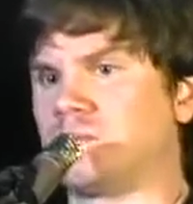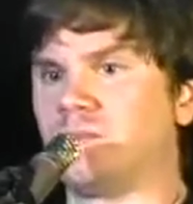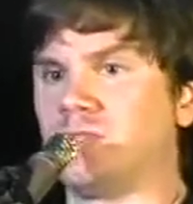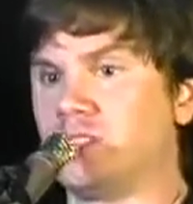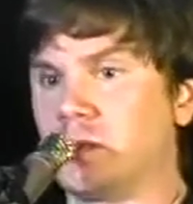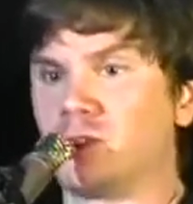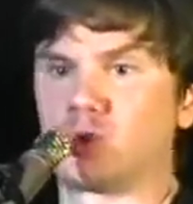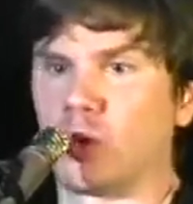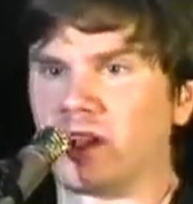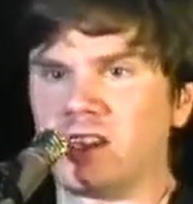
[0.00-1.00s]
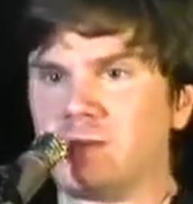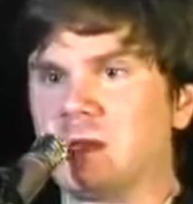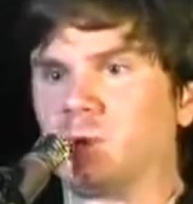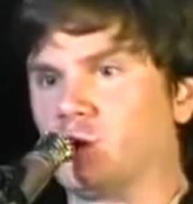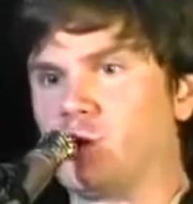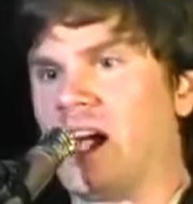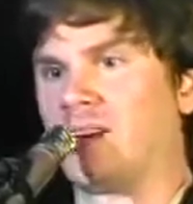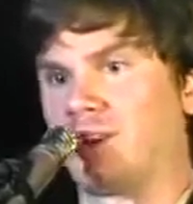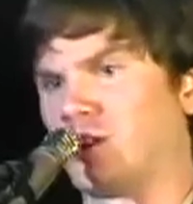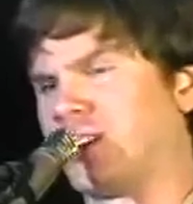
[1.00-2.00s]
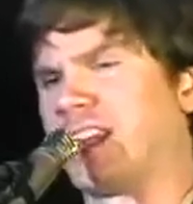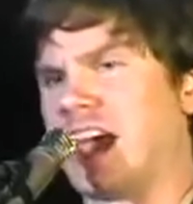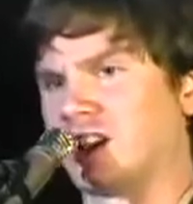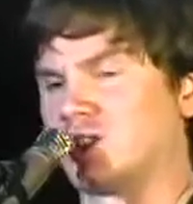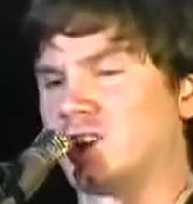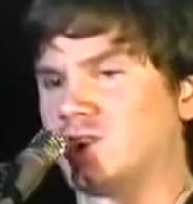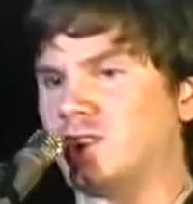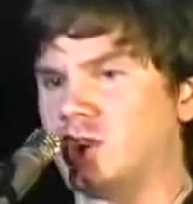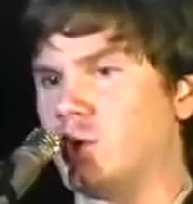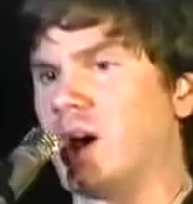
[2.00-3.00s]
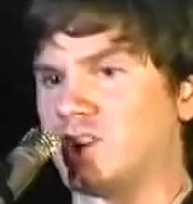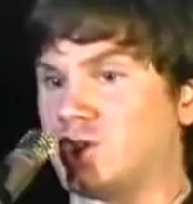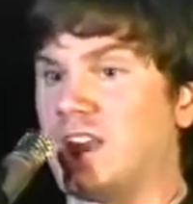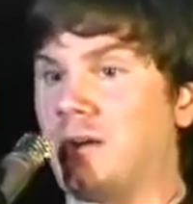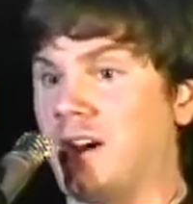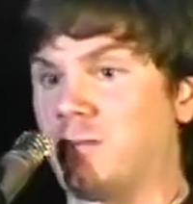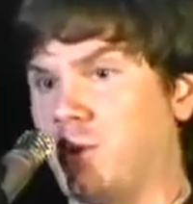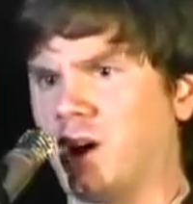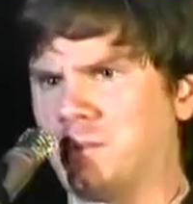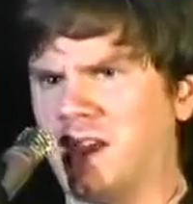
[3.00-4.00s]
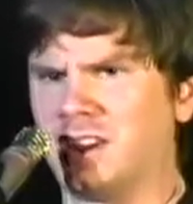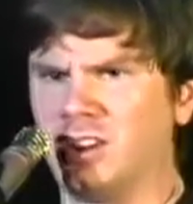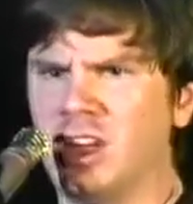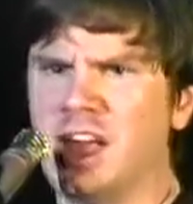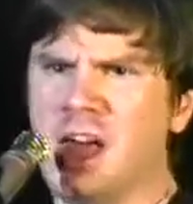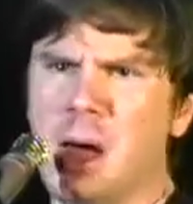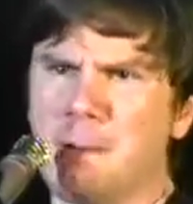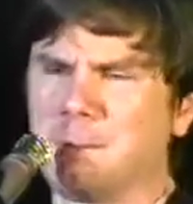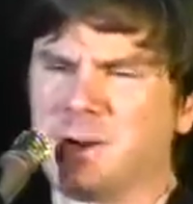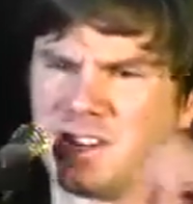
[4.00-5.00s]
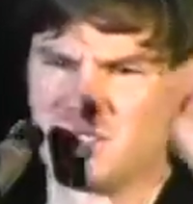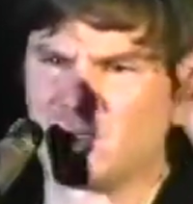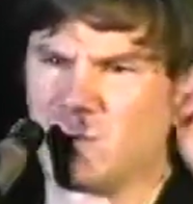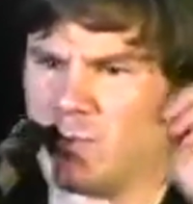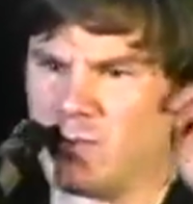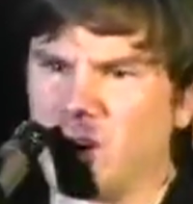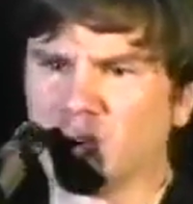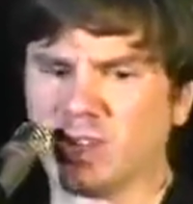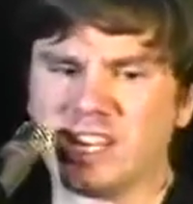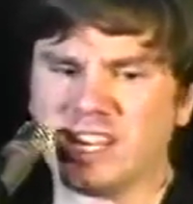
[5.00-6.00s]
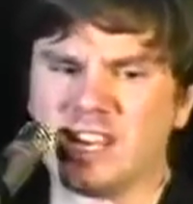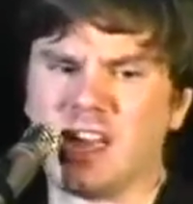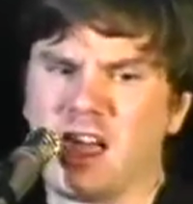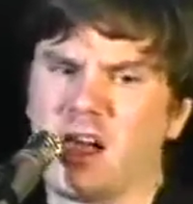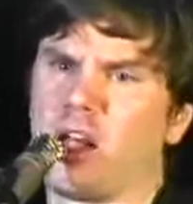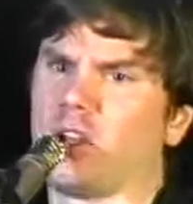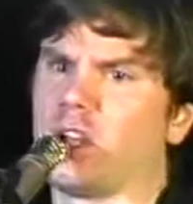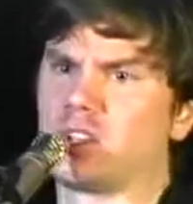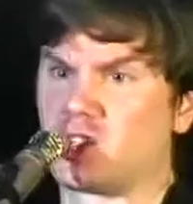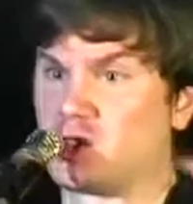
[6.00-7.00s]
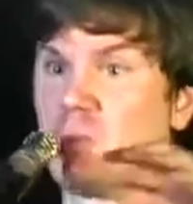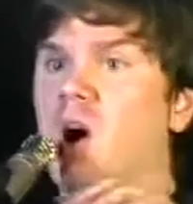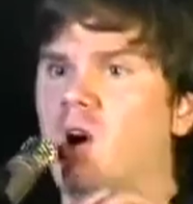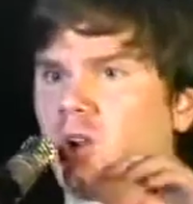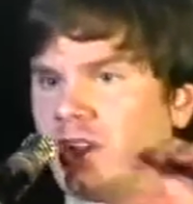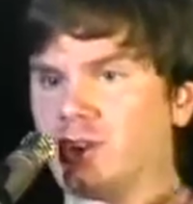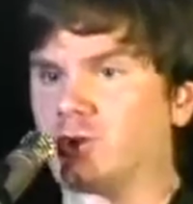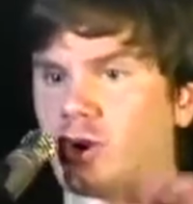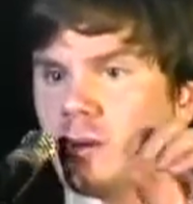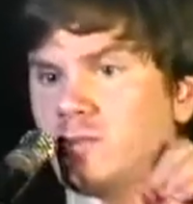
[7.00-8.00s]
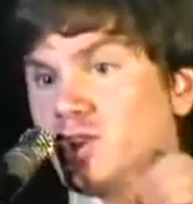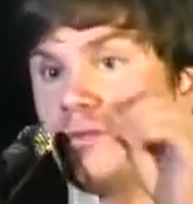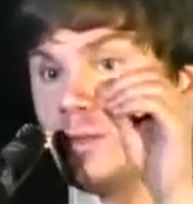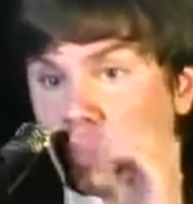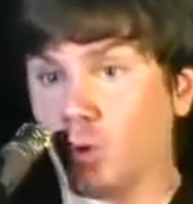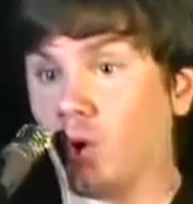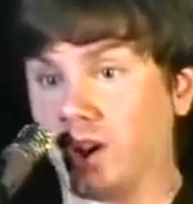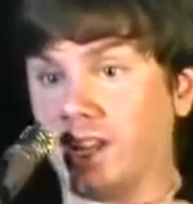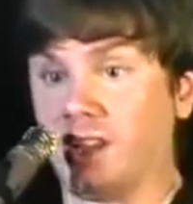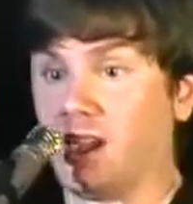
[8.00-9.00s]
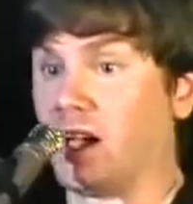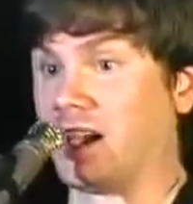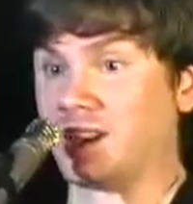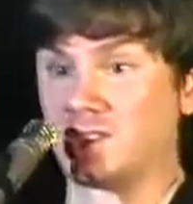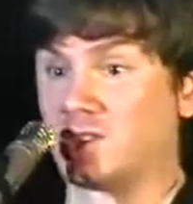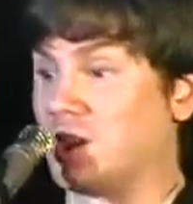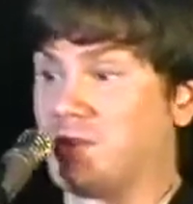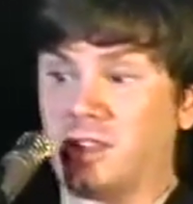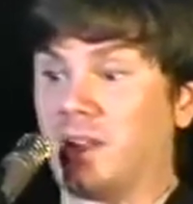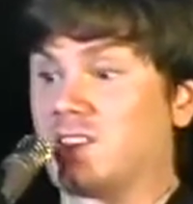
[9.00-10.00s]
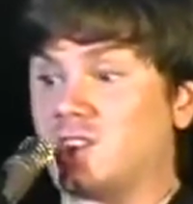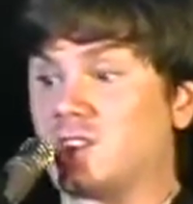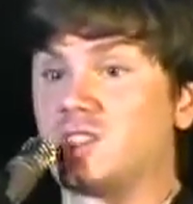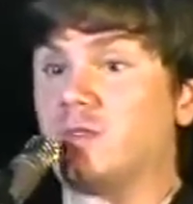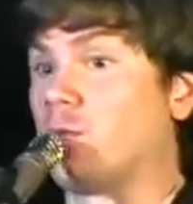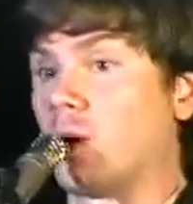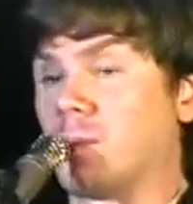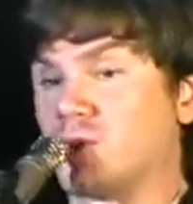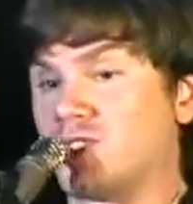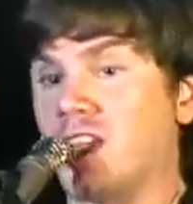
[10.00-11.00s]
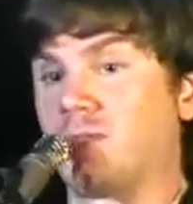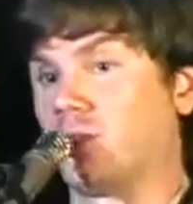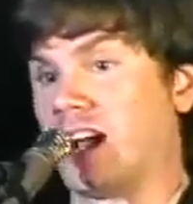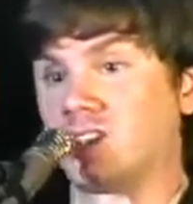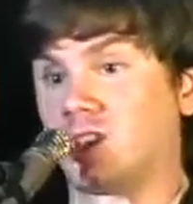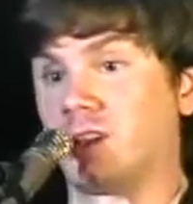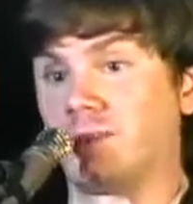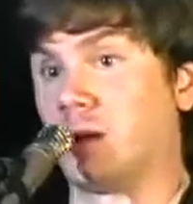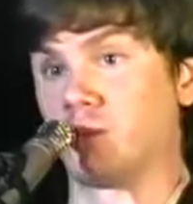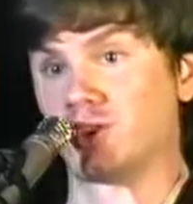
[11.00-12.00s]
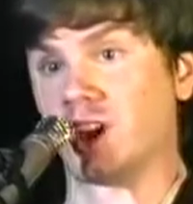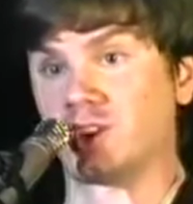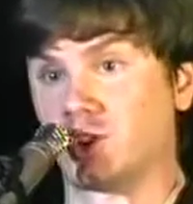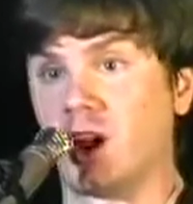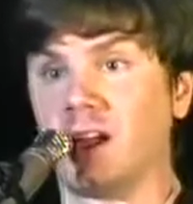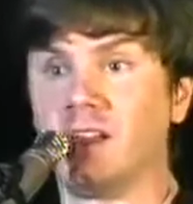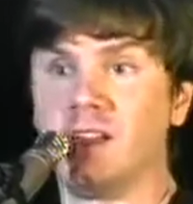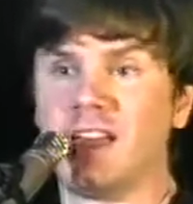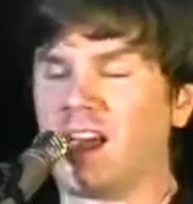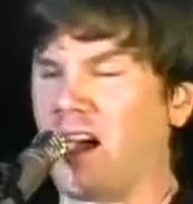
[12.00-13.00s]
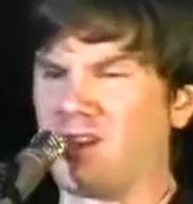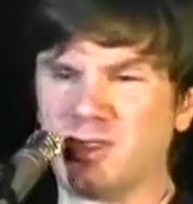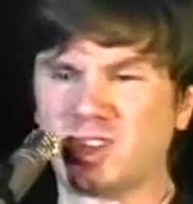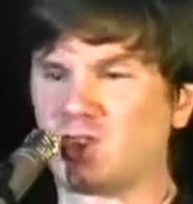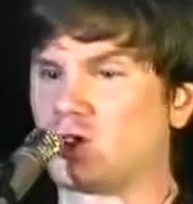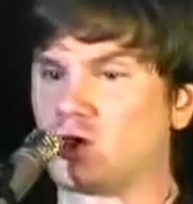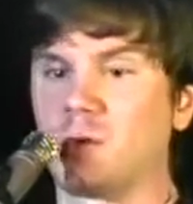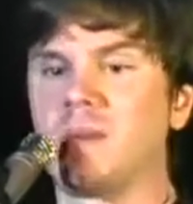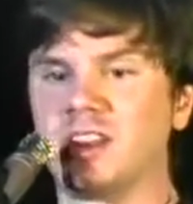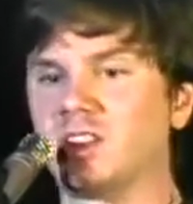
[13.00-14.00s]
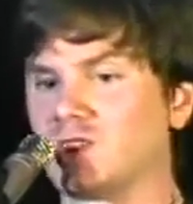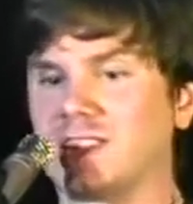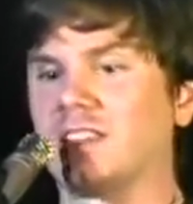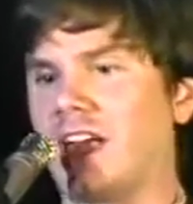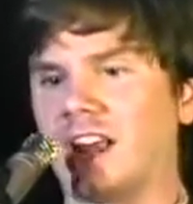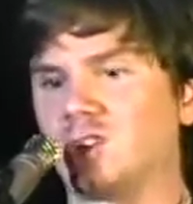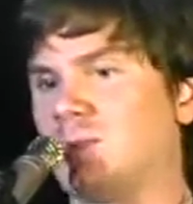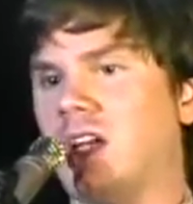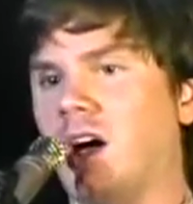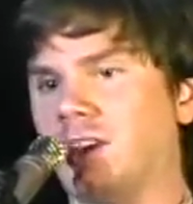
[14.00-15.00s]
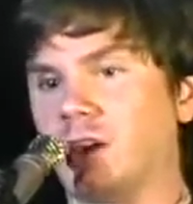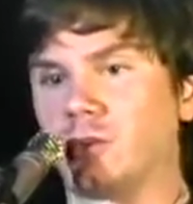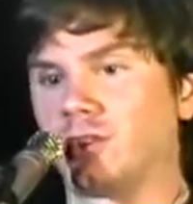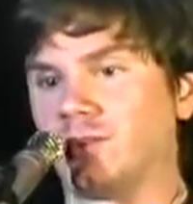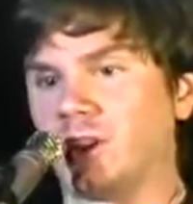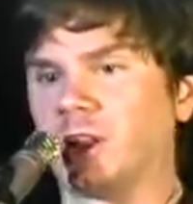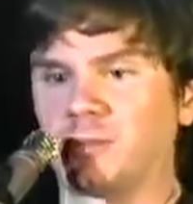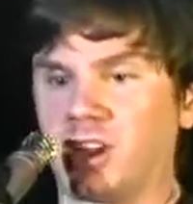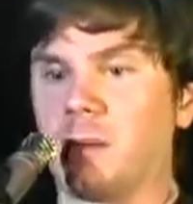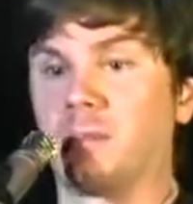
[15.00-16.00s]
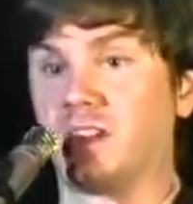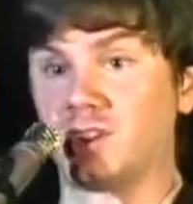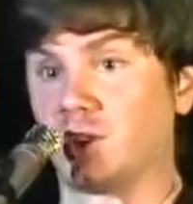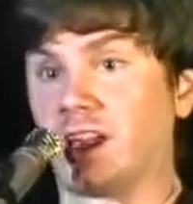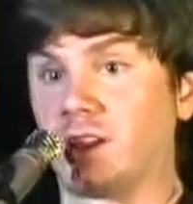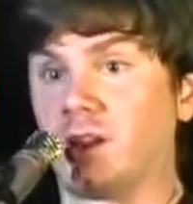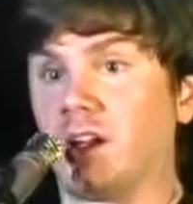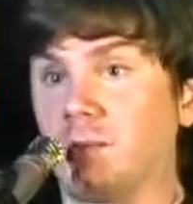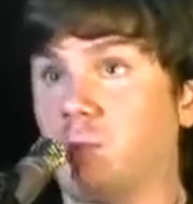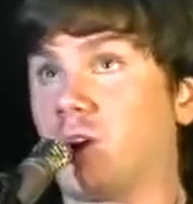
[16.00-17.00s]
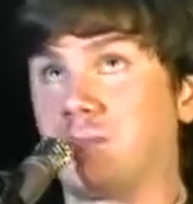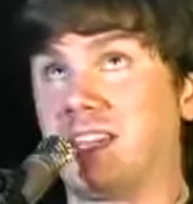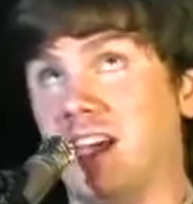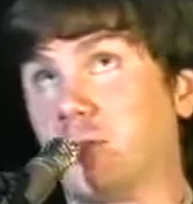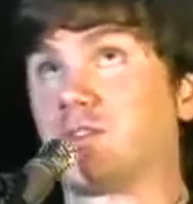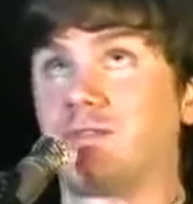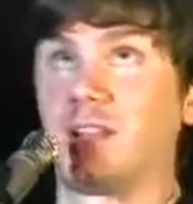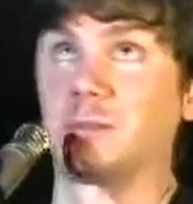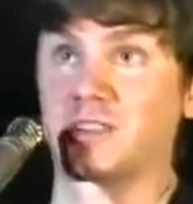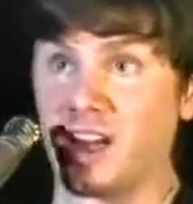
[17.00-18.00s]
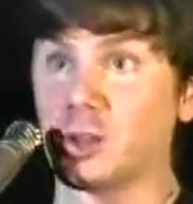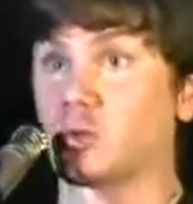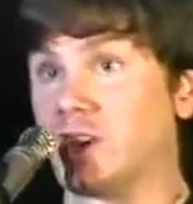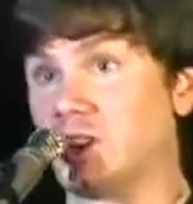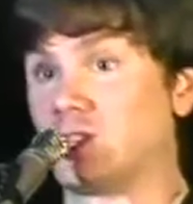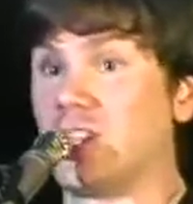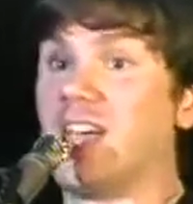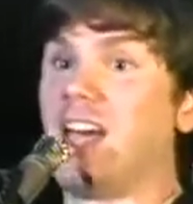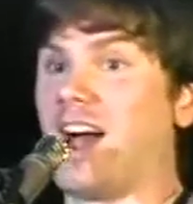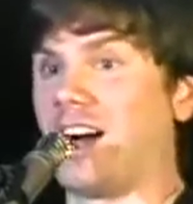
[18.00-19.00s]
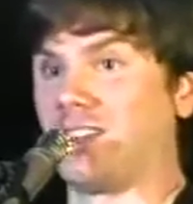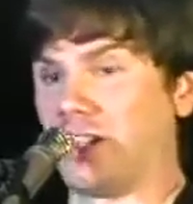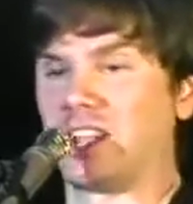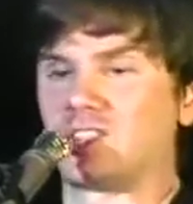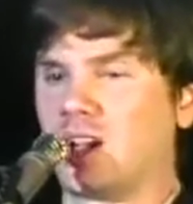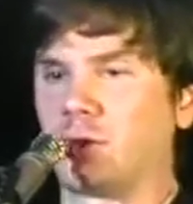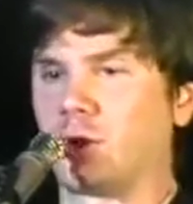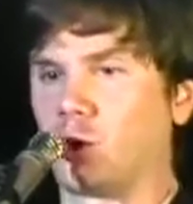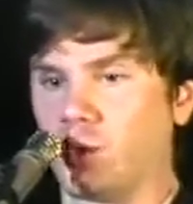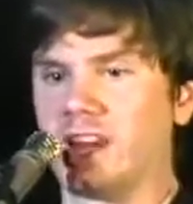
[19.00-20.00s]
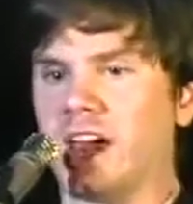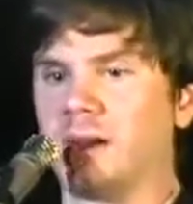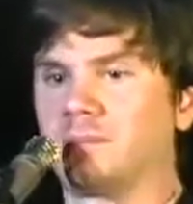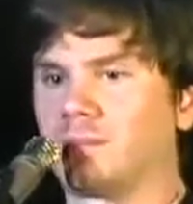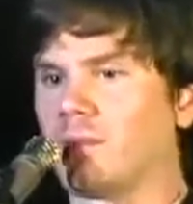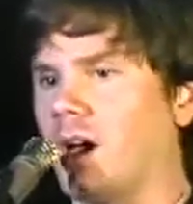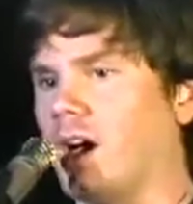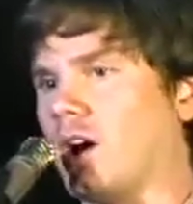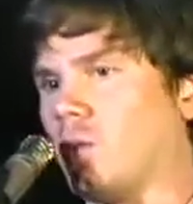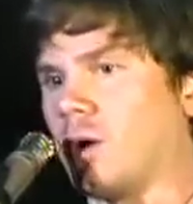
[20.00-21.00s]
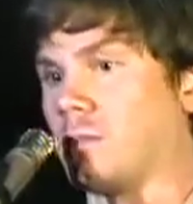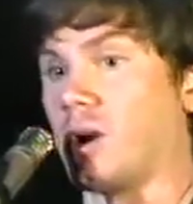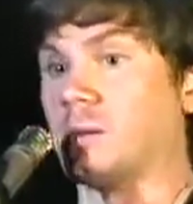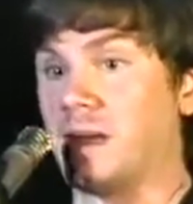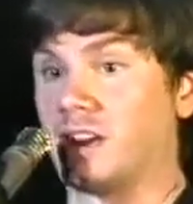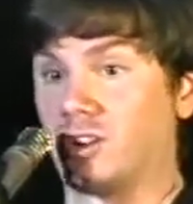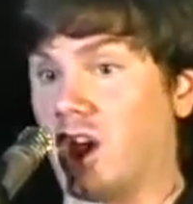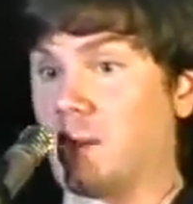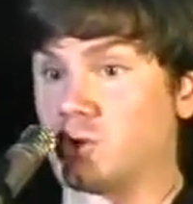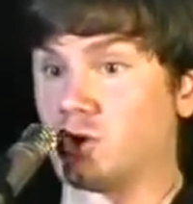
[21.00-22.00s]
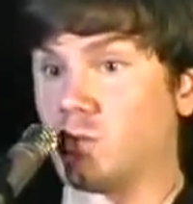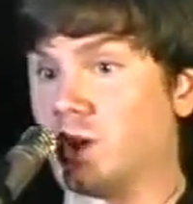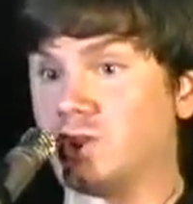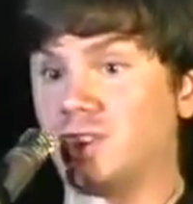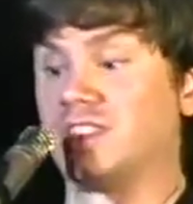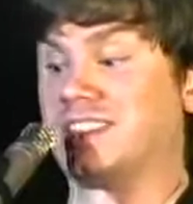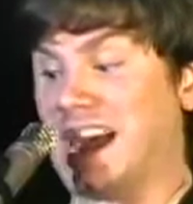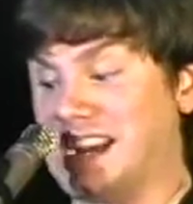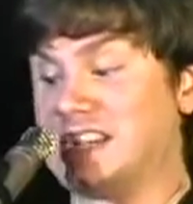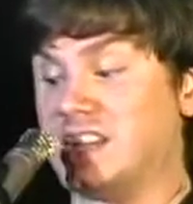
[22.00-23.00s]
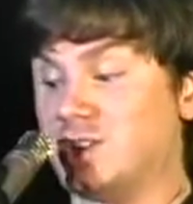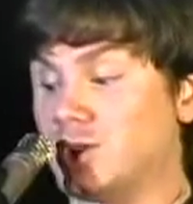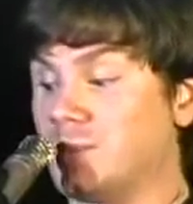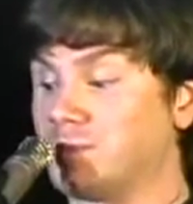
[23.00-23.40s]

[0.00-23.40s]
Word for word: the majority of people who have internet access in the US now have broadband, but it's fairly small in terms of majority. Uh, it's something like 64% the last set of numbers I saw. Uh, this tremendously lags behind other developed companies like, uh, pardon me, other developed countries like South Korea, where broadband adoption runs in the 90s.